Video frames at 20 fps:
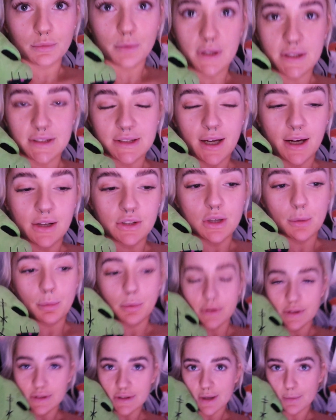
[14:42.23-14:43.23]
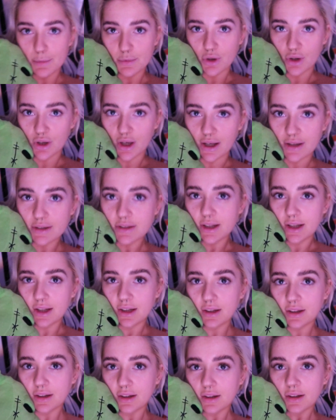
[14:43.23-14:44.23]
We need to catch up on Slips Got
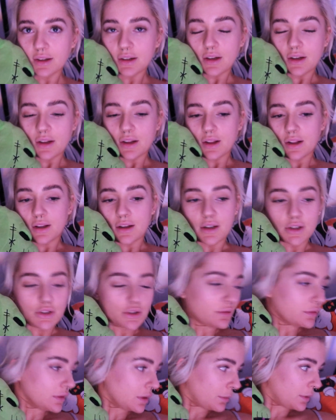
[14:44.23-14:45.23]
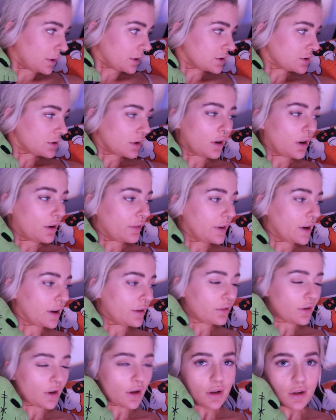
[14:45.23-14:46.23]
18. Because you've not watched a lot of it,
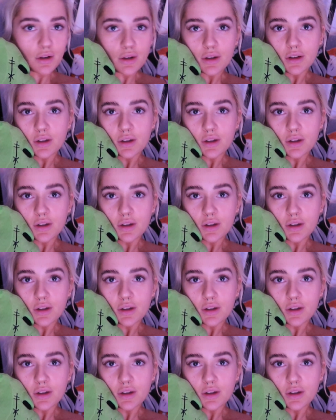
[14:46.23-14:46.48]
have you?